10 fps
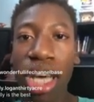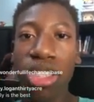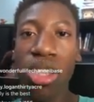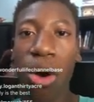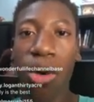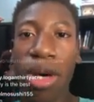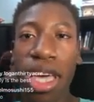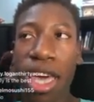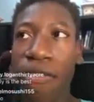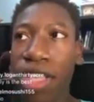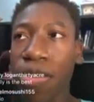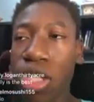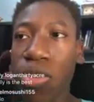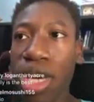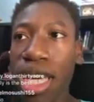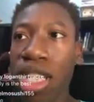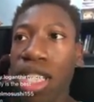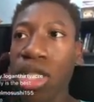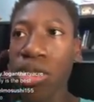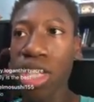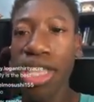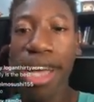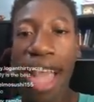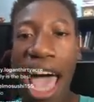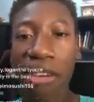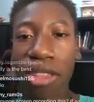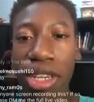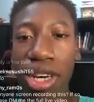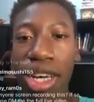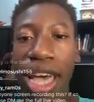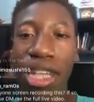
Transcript: So if it's between losing their livelihood